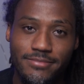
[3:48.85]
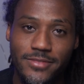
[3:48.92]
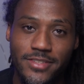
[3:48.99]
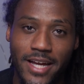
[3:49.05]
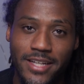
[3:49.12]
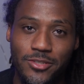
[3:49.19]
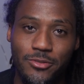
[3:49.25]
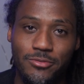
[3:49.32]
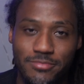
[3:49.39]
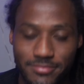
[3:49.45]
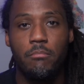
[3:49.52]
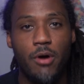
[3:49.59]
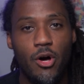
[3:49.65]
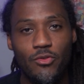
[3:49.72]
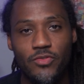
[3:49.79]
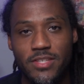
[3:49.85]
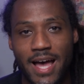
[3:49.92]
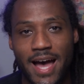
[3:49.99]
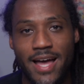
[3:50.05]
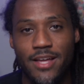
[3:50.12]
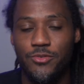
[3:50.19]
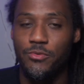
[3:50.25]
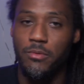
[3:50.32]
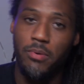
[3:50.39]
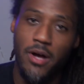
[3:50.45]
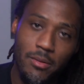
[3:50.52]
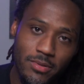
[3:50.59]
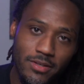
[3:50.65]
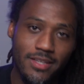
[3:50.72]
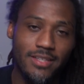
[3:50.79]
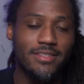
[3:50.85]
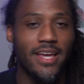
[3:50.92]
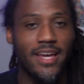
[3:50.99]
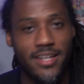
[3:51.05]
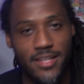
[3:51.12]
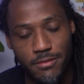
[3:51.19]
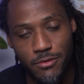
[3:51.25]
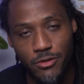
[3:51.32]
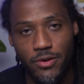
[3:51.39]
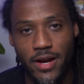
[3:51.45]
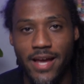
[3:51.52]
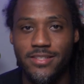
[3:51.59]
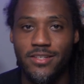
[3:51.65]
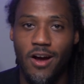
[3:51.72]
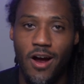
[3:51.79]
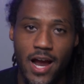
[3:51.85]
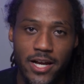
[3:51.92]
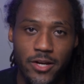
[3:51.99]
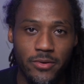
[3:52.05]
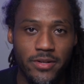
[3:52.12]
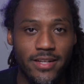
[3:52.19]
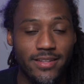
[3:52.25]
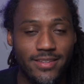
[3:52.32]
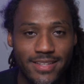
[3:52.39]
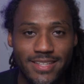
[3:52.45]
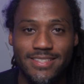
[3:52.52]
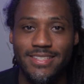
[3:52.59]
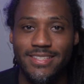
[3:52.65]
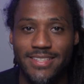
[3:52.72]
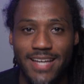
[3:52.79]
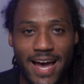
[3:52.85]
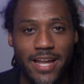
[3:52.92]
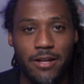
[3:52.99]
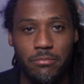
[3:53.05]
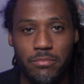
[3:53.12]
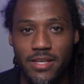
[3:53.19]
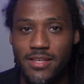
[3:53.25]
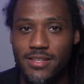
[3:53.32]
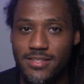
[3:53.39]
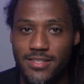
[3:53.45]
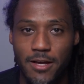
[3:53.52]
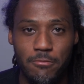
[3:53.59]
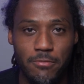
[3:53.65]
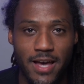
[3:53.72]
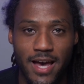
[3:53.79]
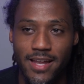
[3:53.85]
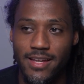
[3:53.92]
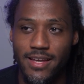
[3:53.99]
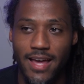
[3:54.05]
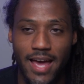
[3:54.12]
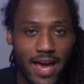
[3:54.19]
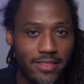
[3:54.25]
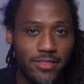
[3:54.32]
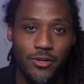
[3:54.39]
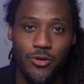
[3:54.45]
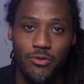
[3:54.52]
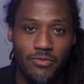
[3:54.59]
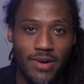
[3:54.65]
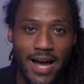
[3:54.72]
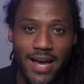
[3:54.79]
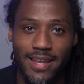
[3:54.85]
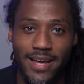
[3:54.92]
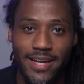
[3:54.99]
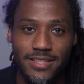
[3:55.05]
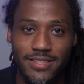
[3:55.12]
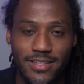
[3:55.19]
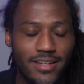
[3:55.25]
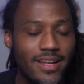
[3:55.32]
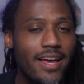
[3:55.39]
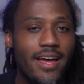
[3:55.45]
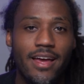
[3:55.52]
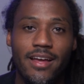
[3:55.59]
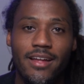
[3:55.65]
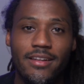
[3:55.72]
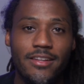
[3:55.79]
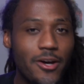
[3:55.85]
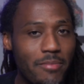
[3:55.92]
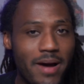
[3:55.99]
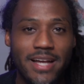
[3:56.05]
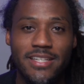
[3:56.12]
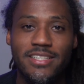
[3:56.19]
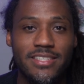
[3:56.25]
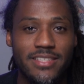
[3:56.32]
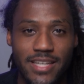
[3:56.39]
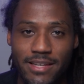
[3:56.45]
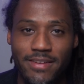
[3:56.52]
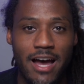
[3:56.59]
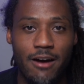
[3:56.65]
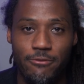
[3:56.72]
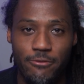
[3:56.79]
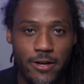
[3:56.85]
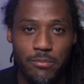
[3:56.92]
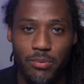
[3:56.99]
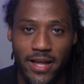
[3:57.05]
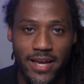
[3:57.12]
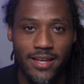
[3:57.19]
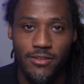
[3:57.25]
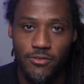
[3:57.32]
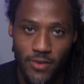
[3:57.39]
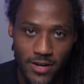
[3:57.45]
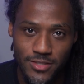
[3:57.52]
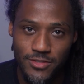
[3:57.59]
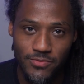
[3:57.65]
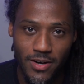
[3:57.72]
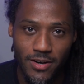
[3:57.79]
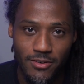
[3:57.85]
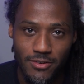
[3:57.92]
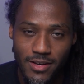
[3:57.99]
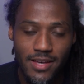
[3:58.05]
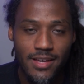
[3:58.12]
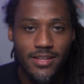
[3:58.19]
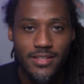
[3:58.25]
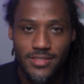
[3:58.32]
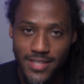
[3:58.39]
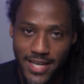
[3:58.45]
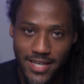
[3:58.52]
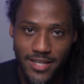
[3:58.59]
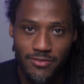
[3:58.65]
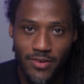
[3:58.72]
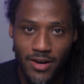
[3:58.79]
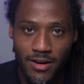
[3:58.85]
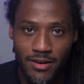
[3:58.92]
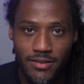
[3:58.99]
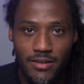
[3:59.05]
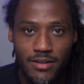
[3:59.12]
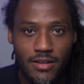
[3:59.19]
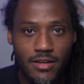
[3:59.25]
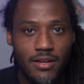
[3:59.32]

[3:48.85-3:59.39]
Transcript: Stay tuned. Both sides, Republicans and Democrats, are arguing that this has got to be some kind of ethical violation. Nobody's just giving out free planes, first of all. Second of all,